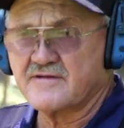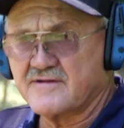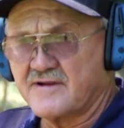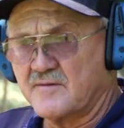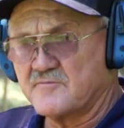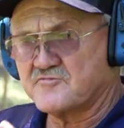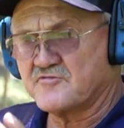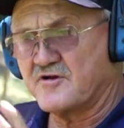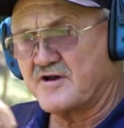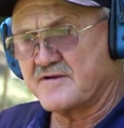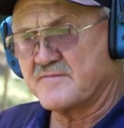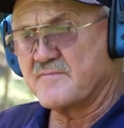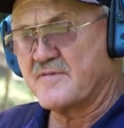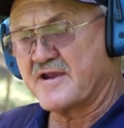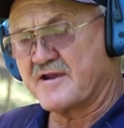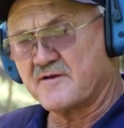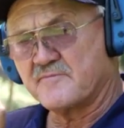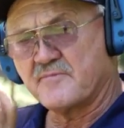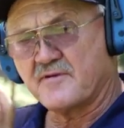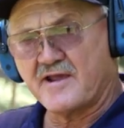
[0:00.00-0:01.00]
I'm trying to
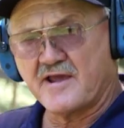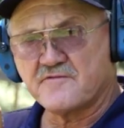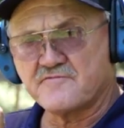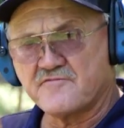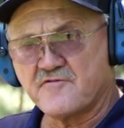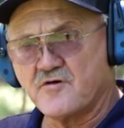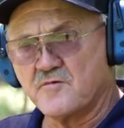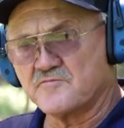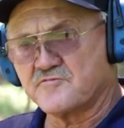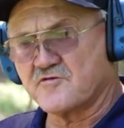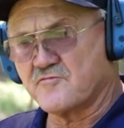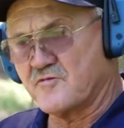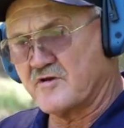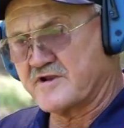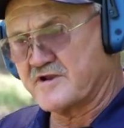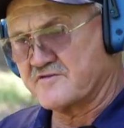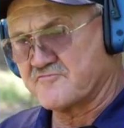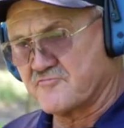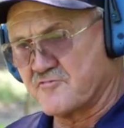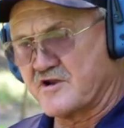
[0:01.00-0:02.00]
make a platform to
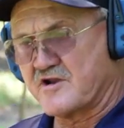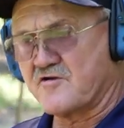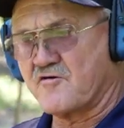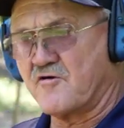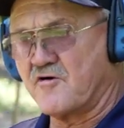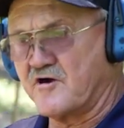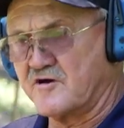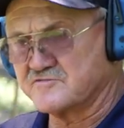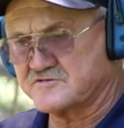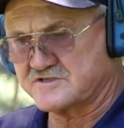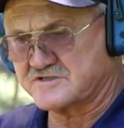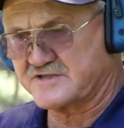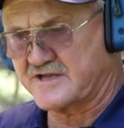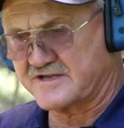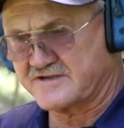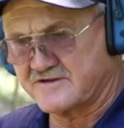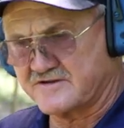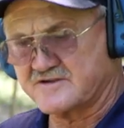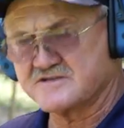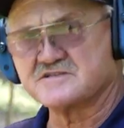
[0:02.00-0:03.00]
when it recoils, it's
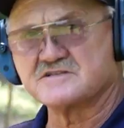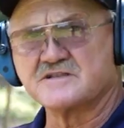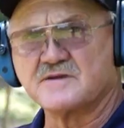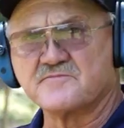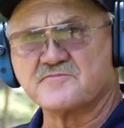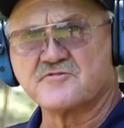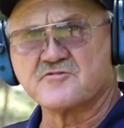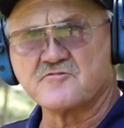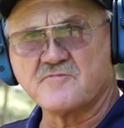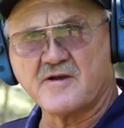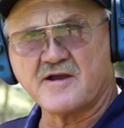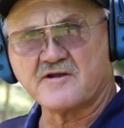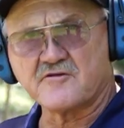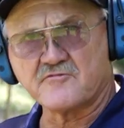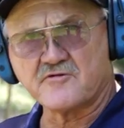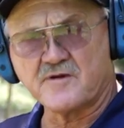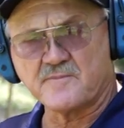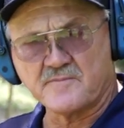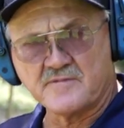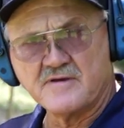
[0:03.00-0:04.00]
not going to slip through my
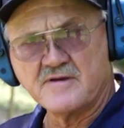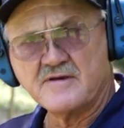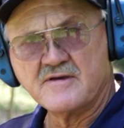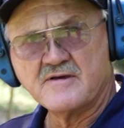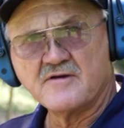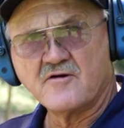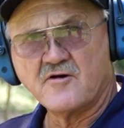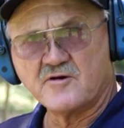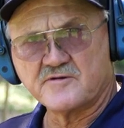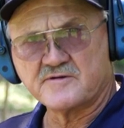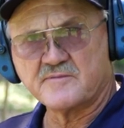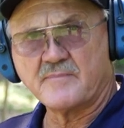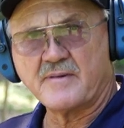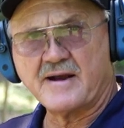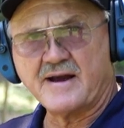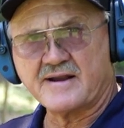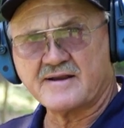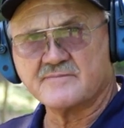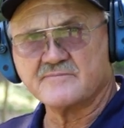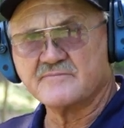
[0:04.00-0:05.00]
grip on the
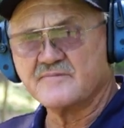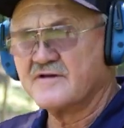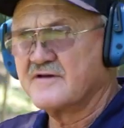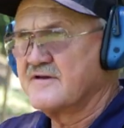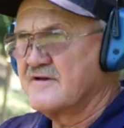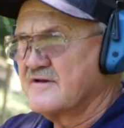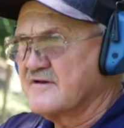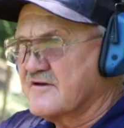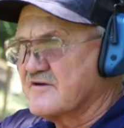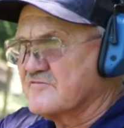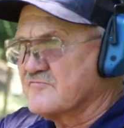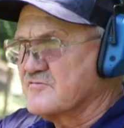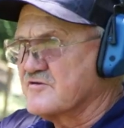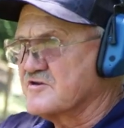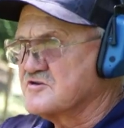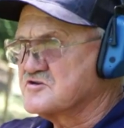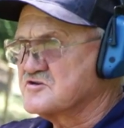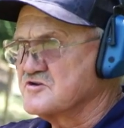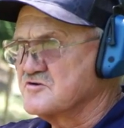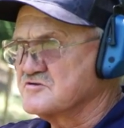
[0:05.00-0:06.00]
bottom. Because when
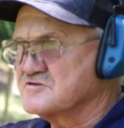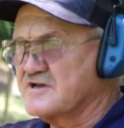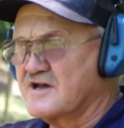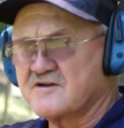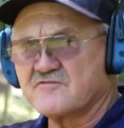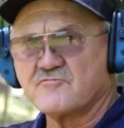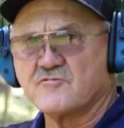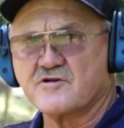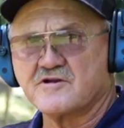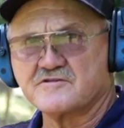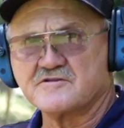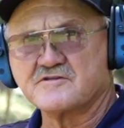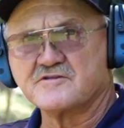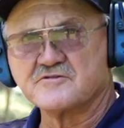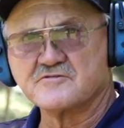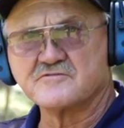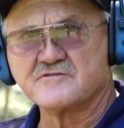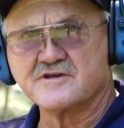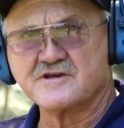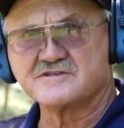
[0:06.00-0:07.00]
it shoots, I don't want it to
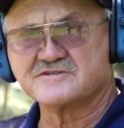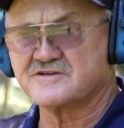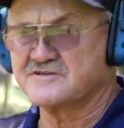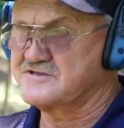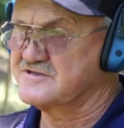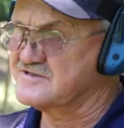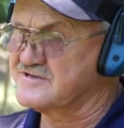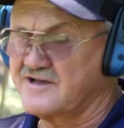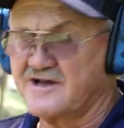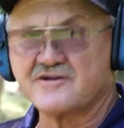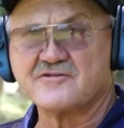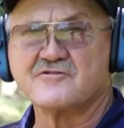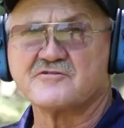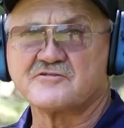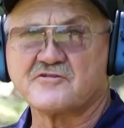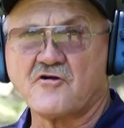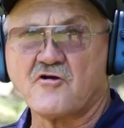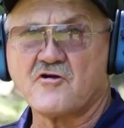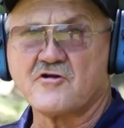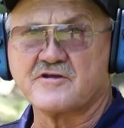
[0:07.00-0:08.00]
do this because it's not on
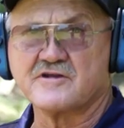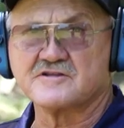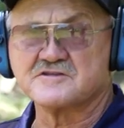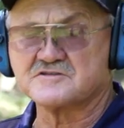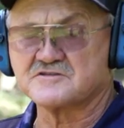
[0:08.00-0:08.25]
target.